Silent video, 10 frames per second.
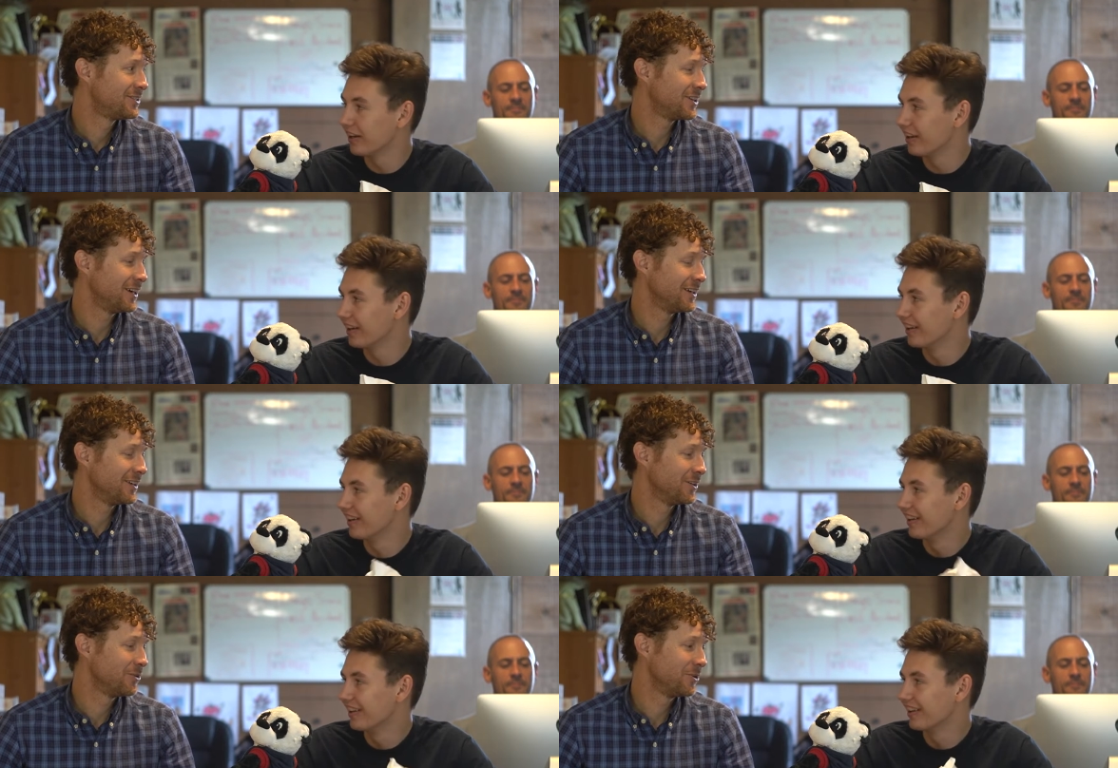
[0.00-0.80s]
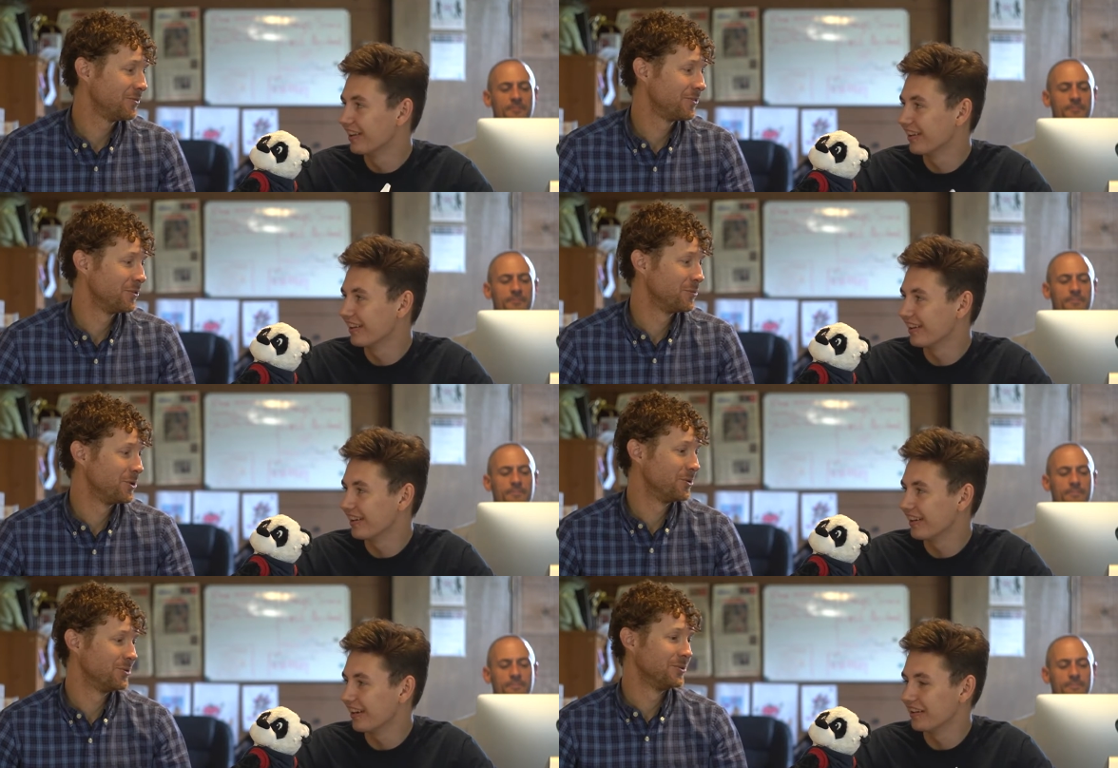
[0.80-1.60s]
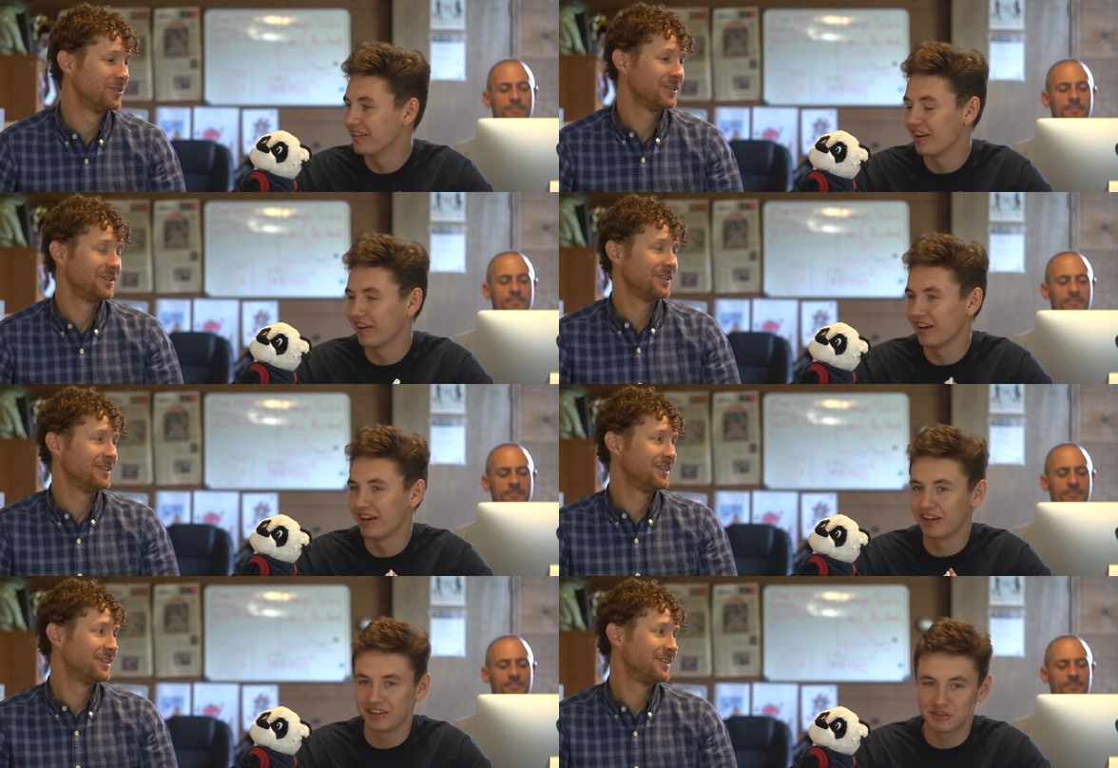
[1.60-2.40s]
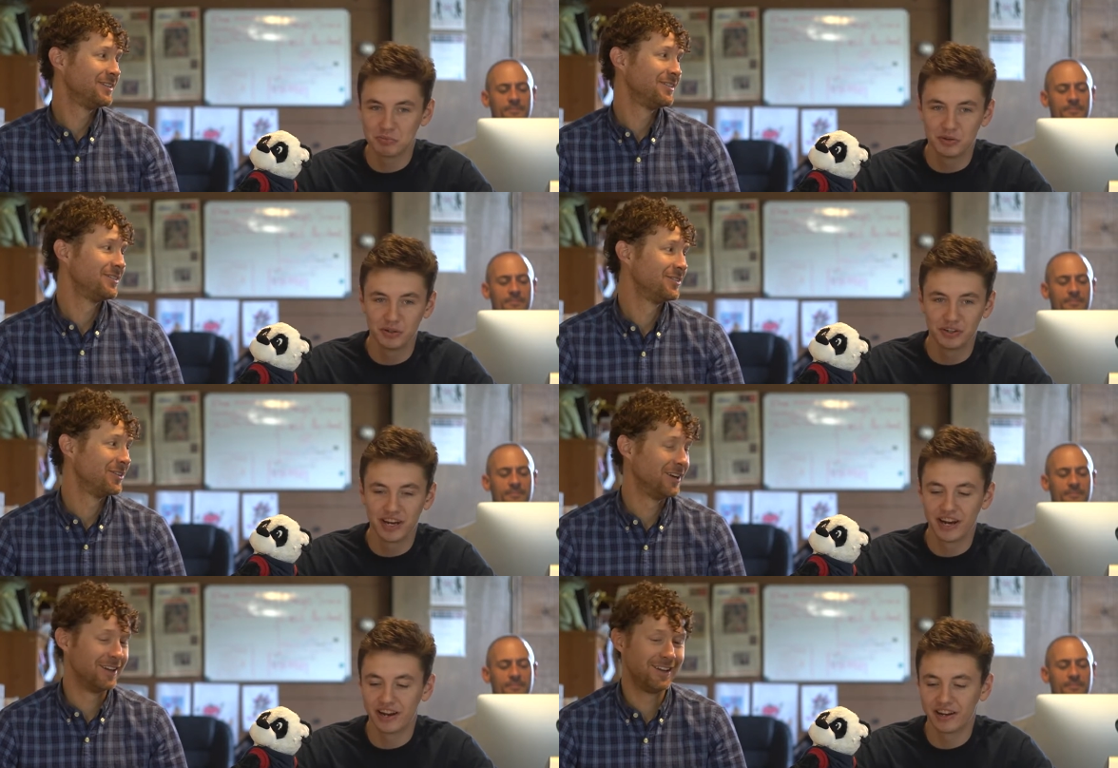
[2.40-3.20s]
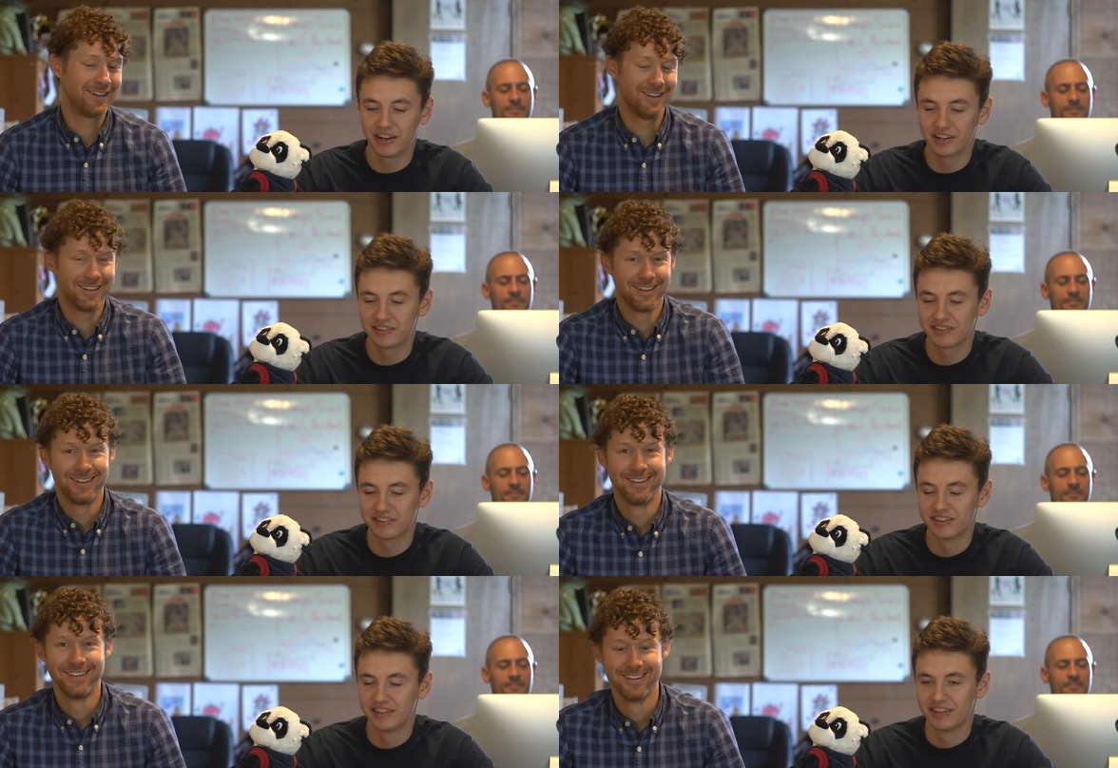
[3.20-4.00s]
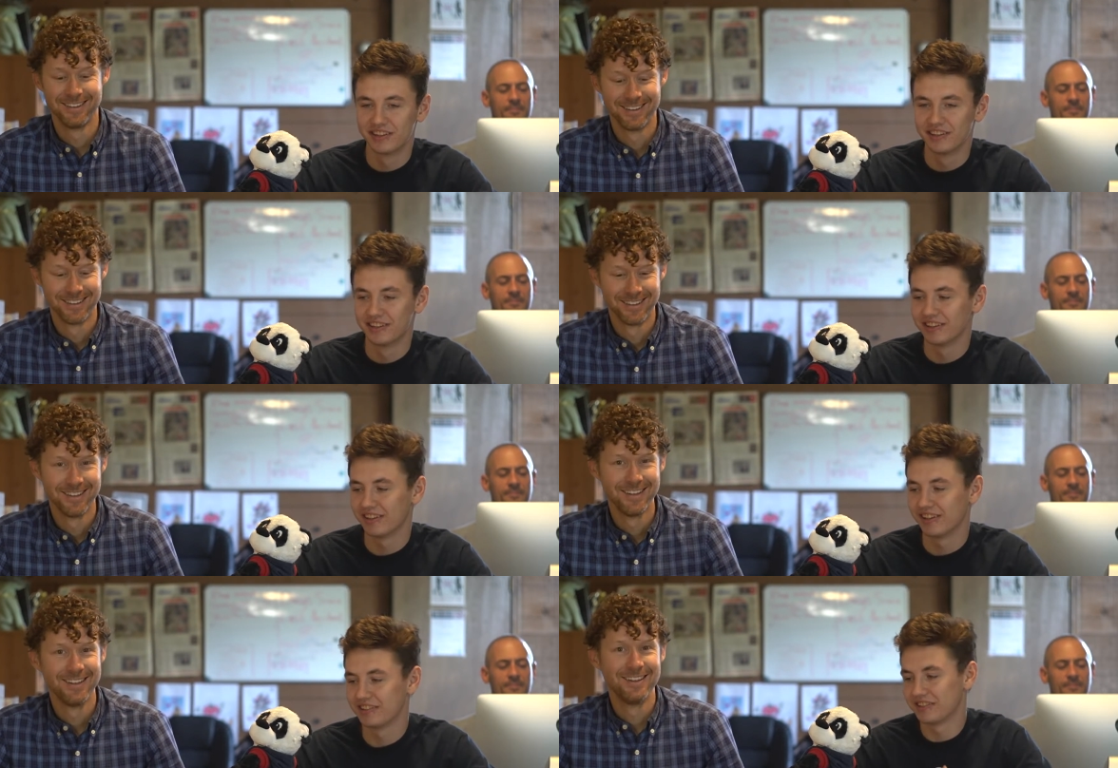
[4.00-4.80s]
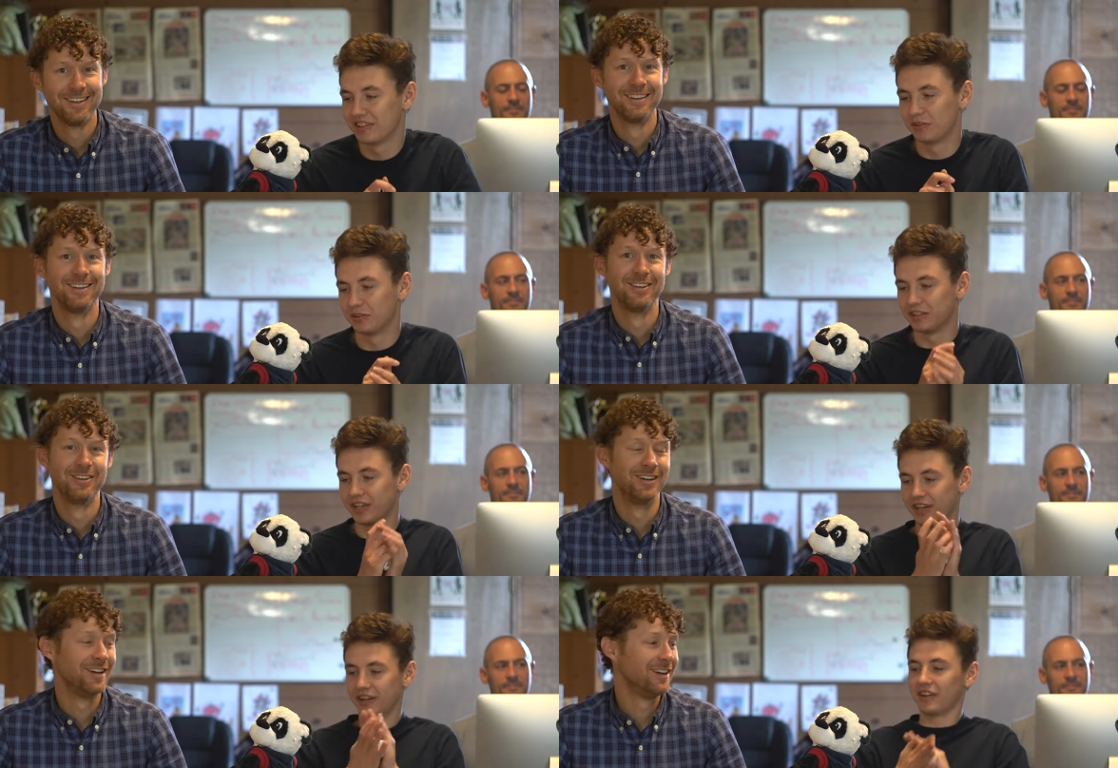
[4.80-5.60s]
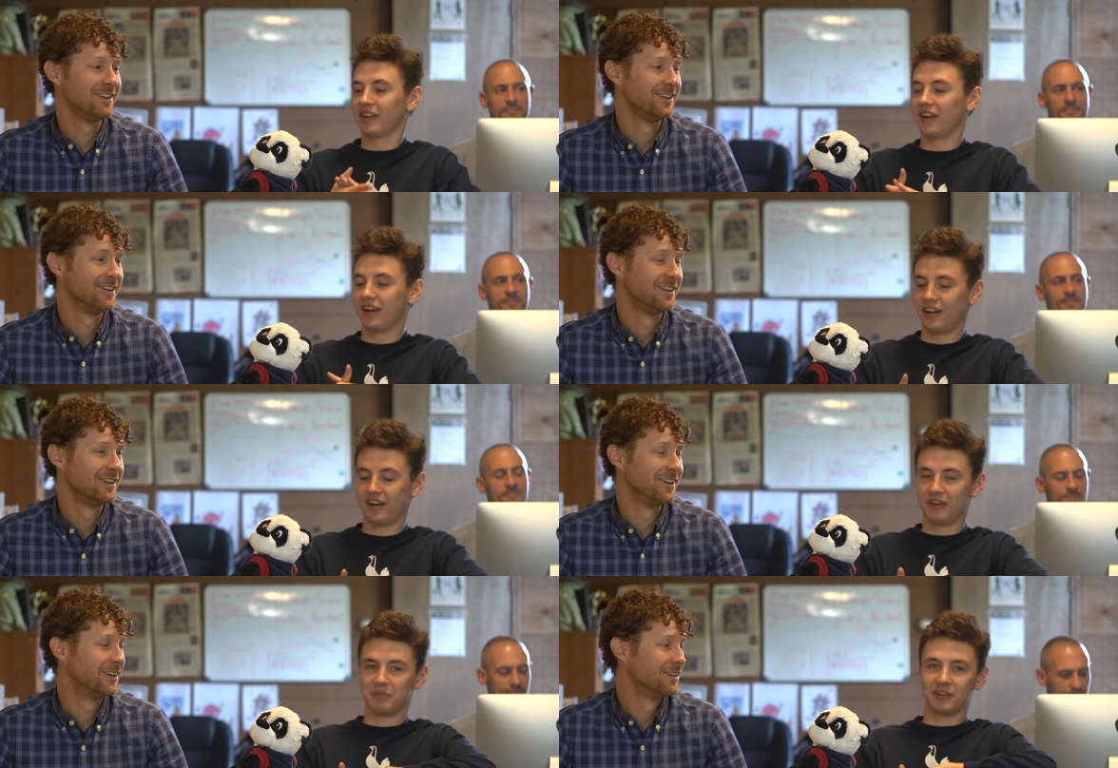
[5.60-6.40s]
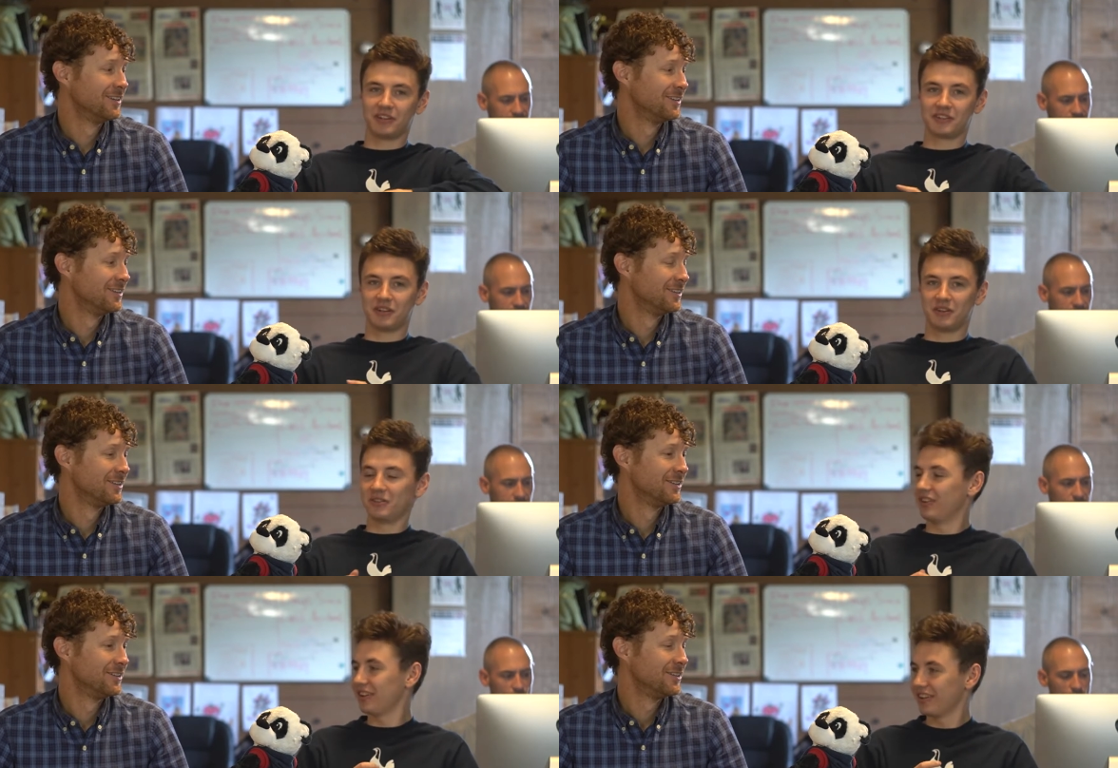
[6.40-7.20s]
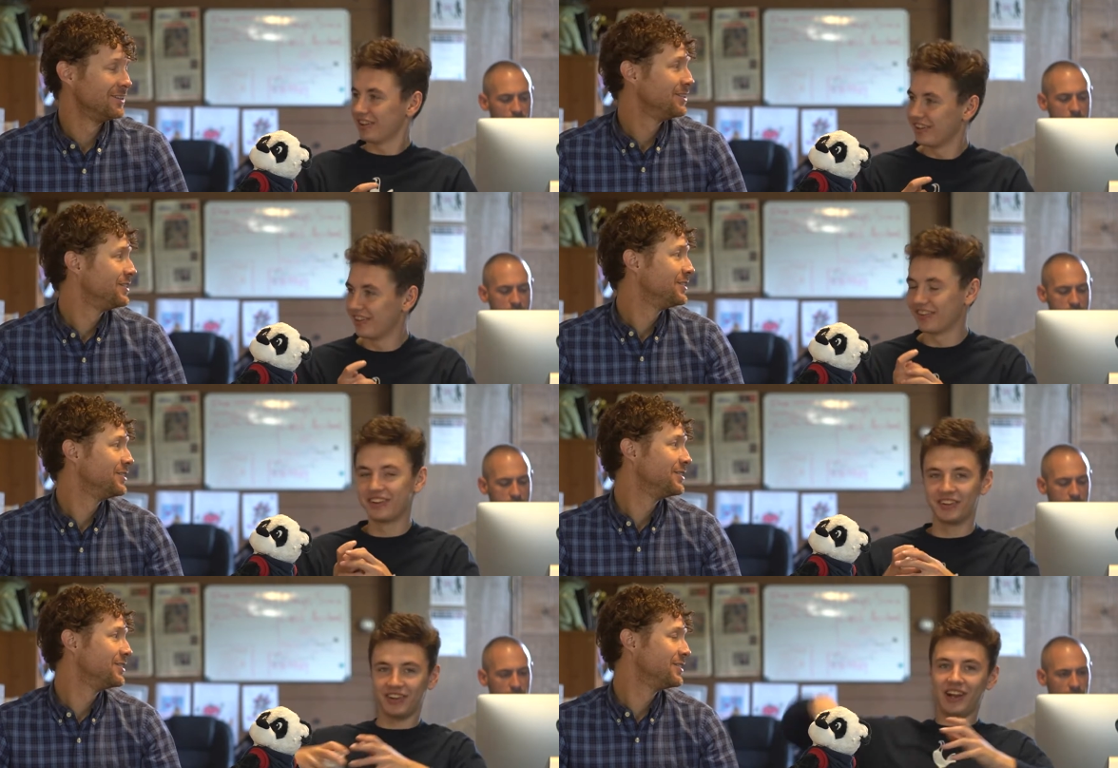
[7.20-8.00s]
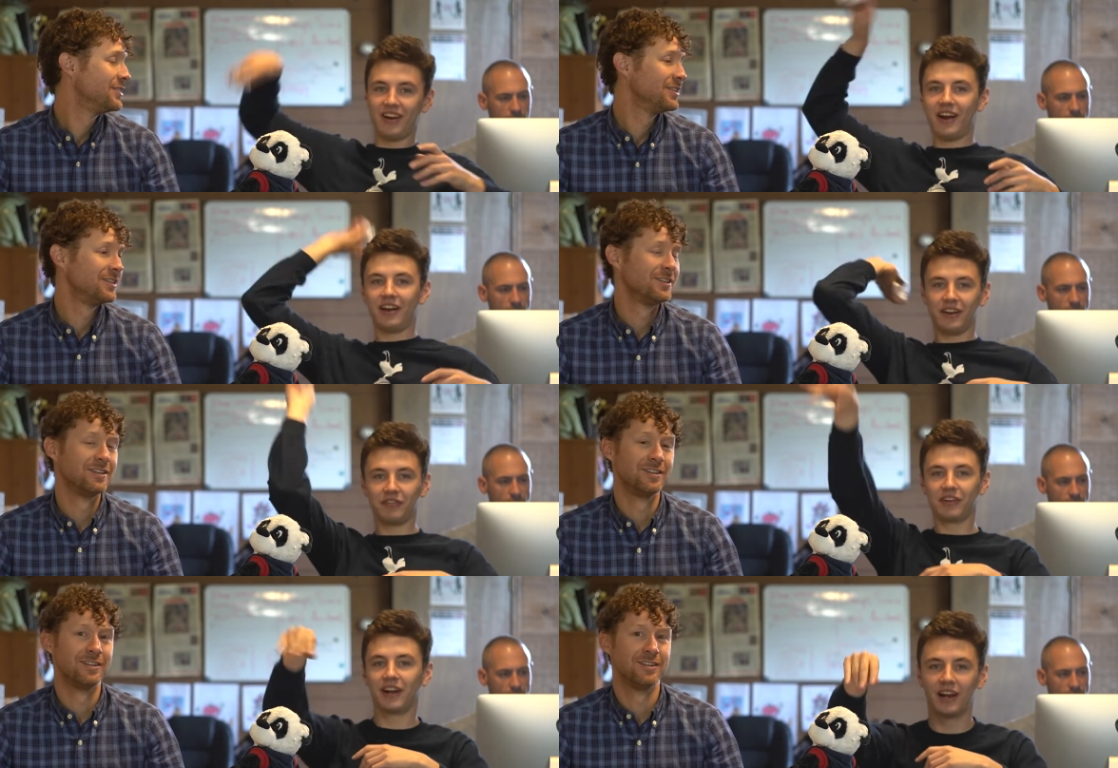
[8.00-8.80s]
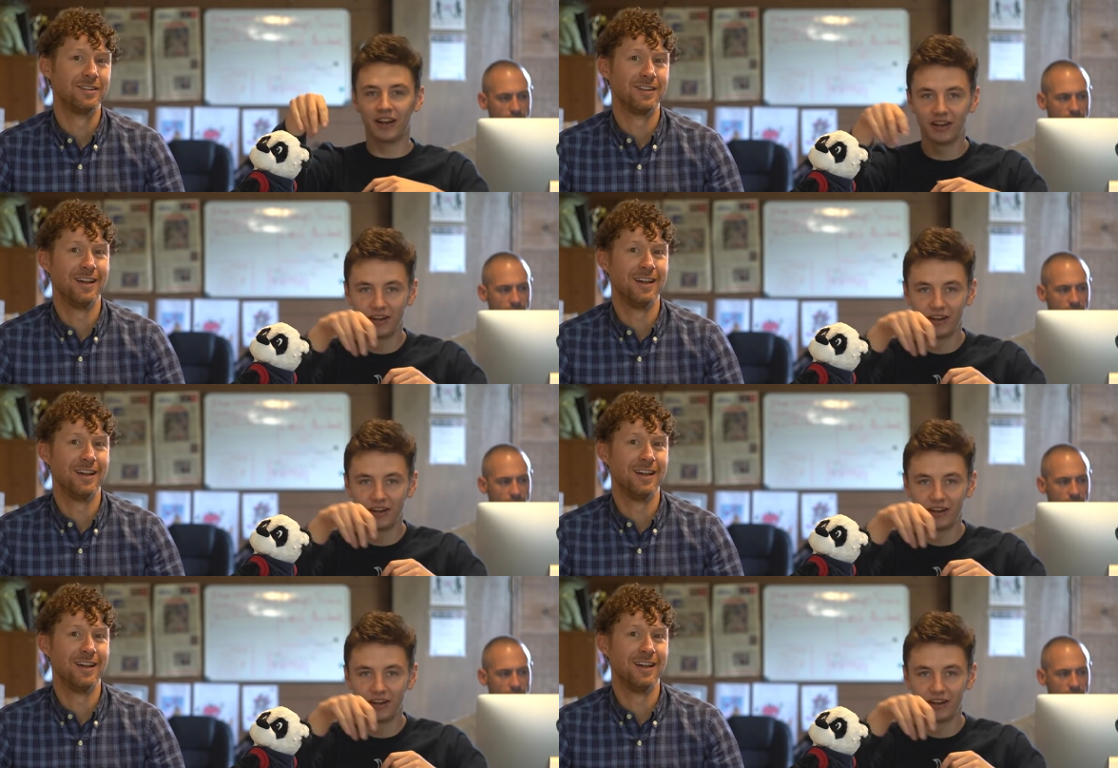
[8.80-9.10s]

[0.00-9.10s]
Speaker 1: tried to get a quote from the mule. Interrogating this mule. Yeah, that's that's a good one. Yeah. All right. But, so what what do we do now? I already forgot.